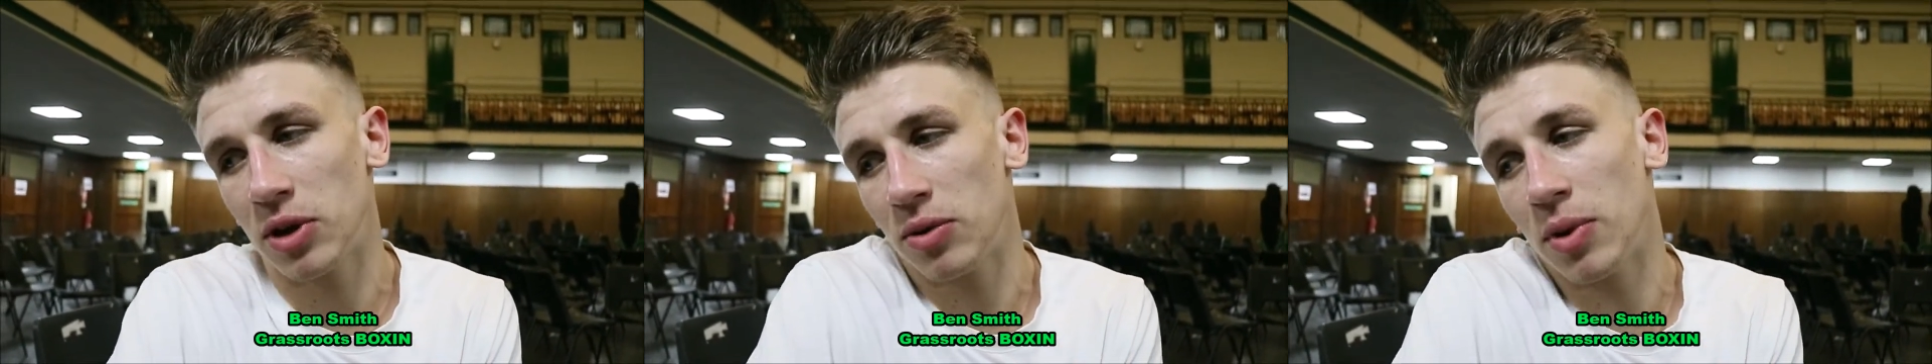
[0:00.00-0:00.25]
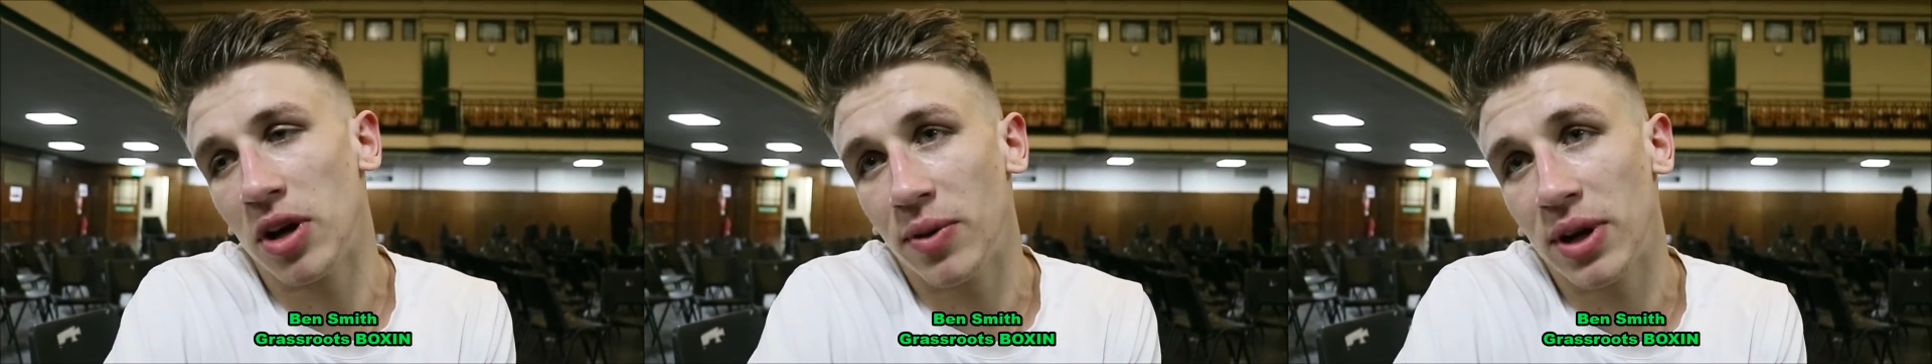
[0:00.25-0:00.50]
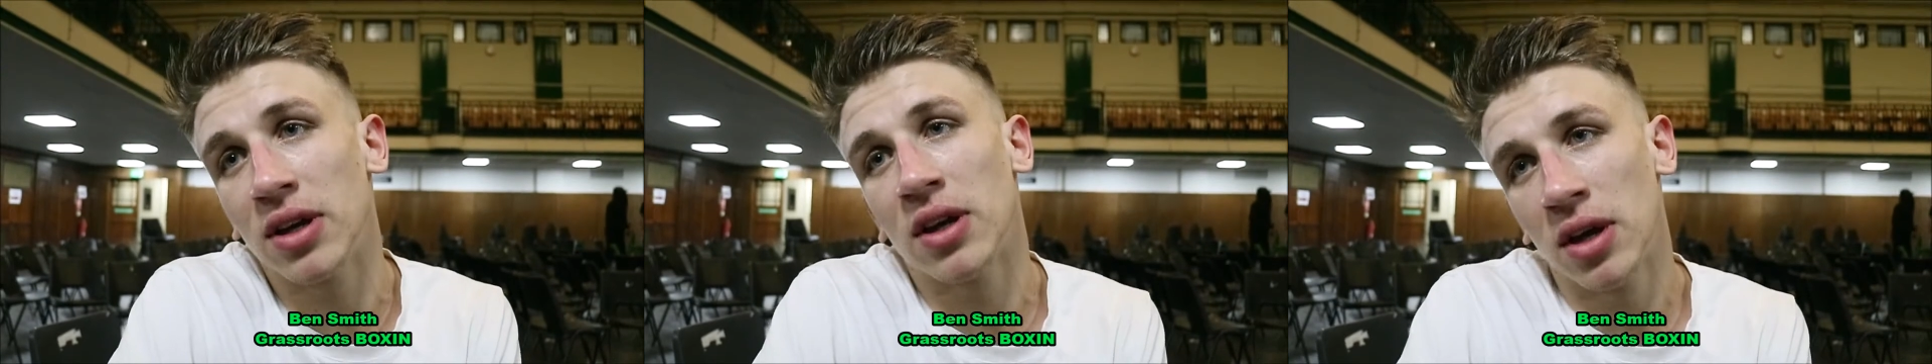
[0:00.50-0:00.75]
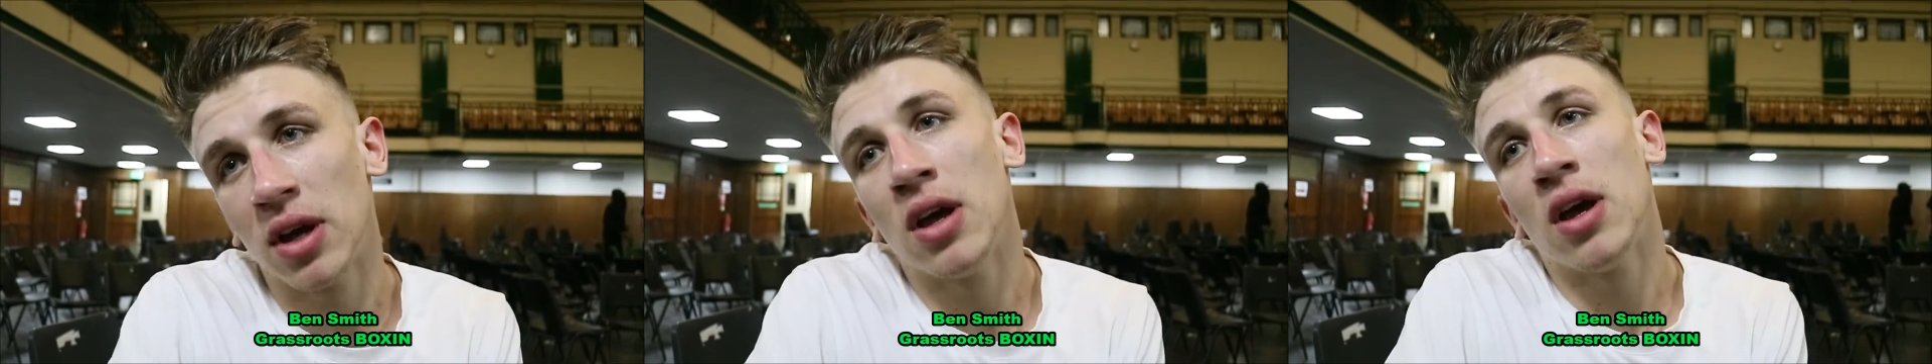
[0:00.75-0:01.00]

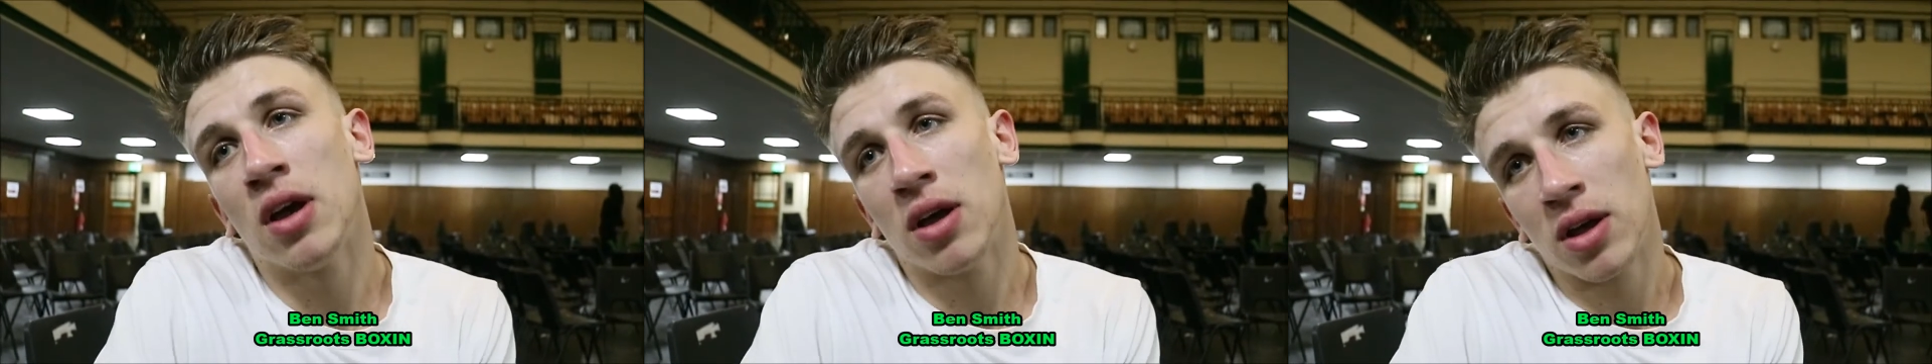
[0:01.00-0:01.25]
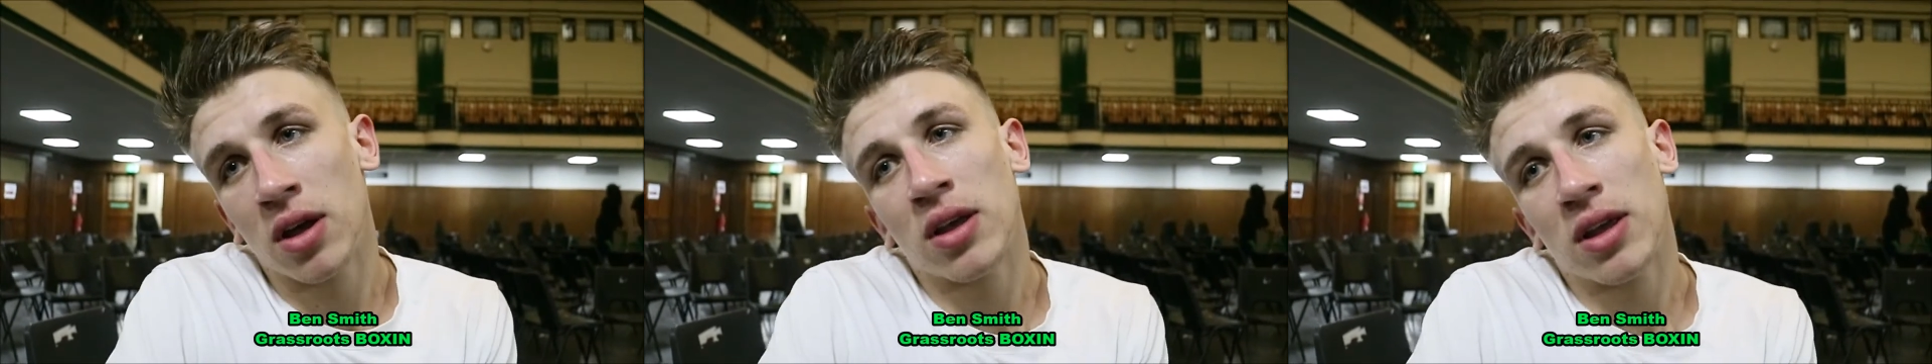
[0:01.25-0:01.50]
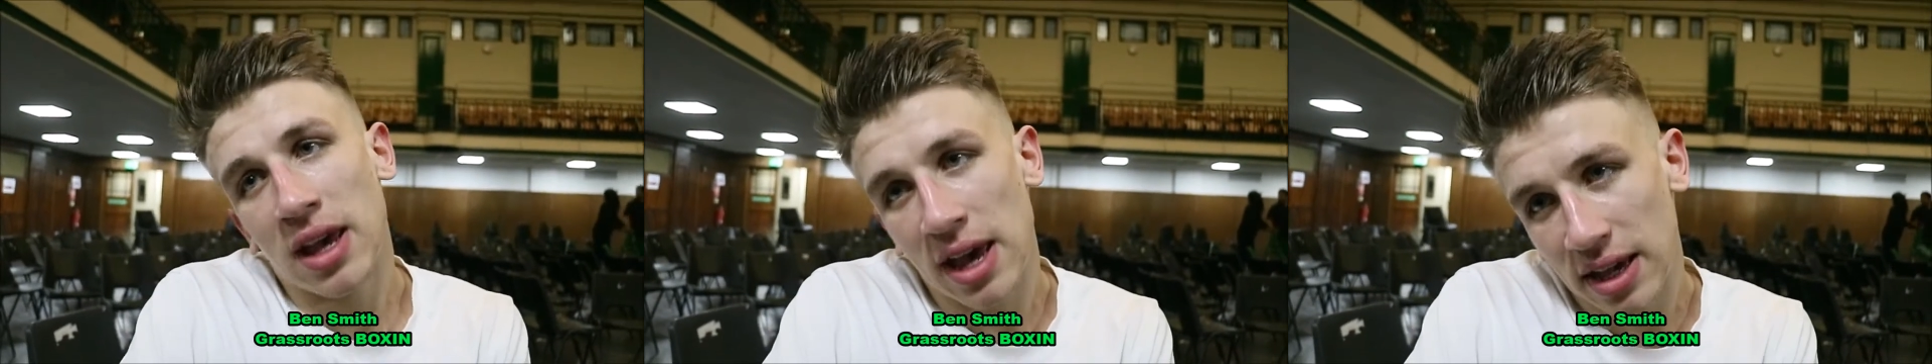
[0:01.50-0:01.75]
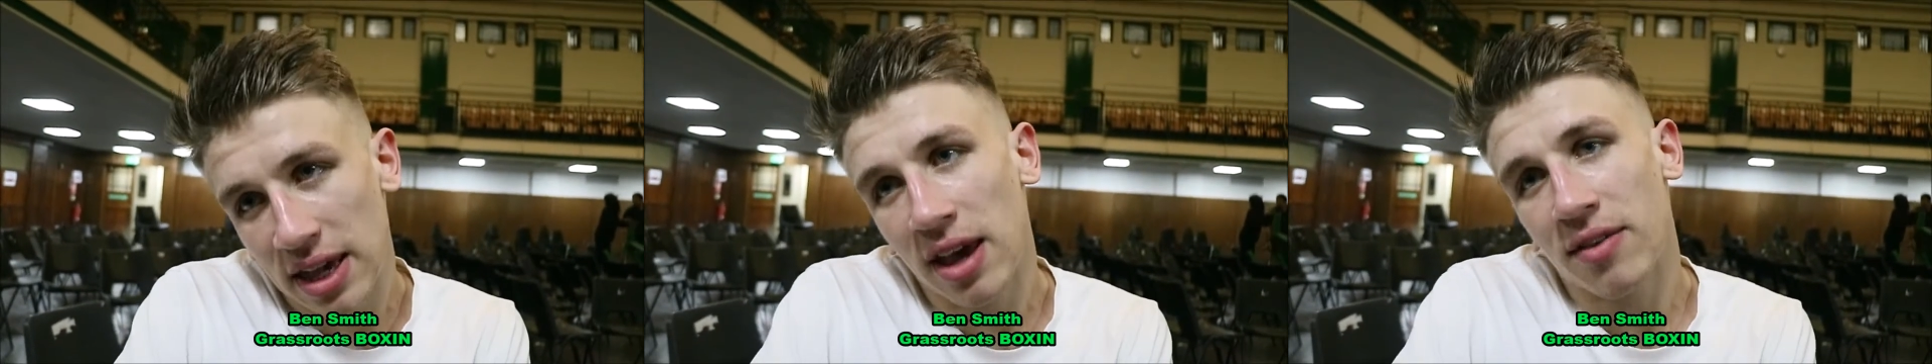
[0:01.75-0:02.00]

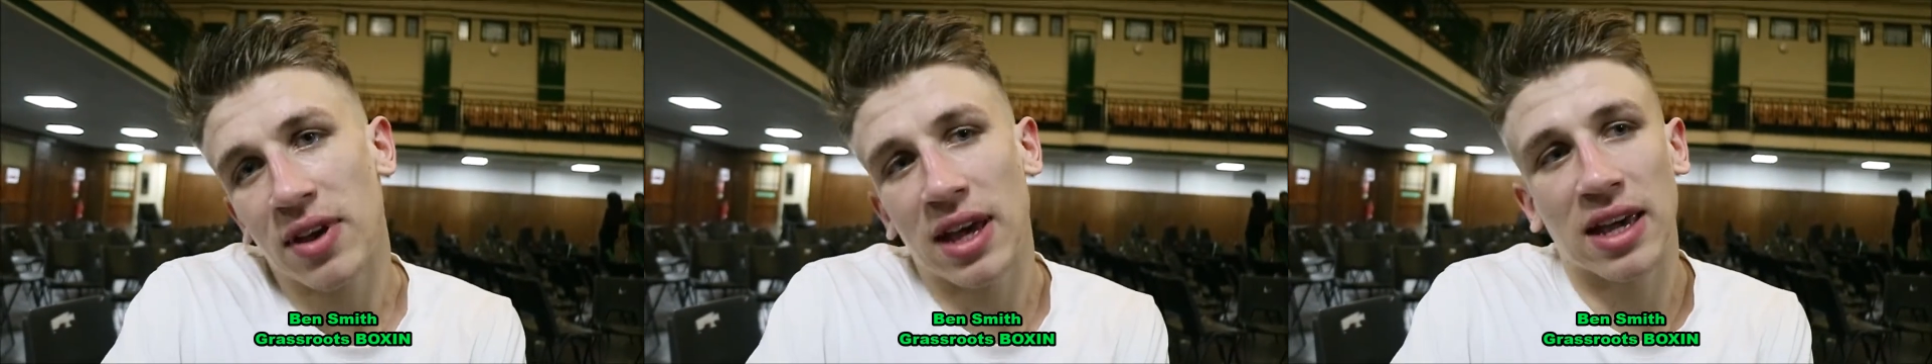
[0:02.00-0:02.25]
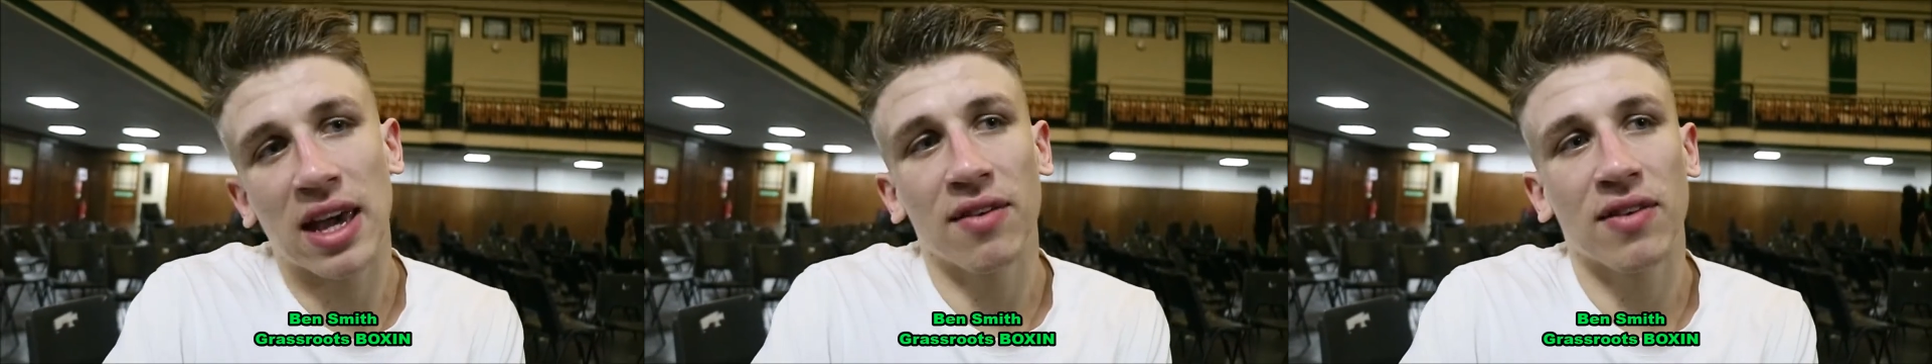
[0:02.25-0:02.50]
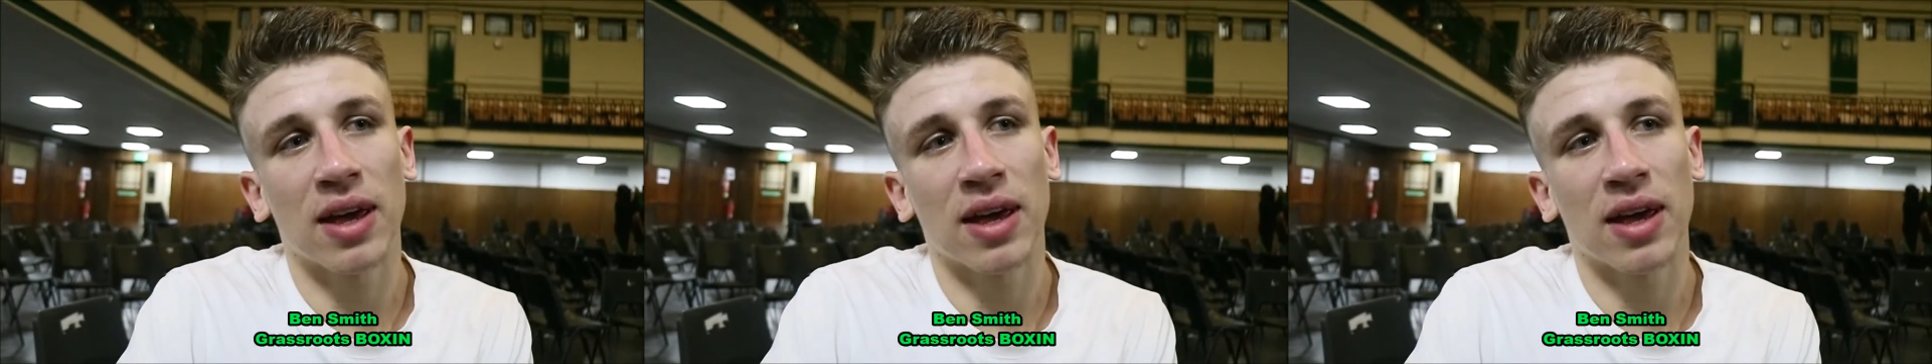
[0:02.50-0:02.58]
Kev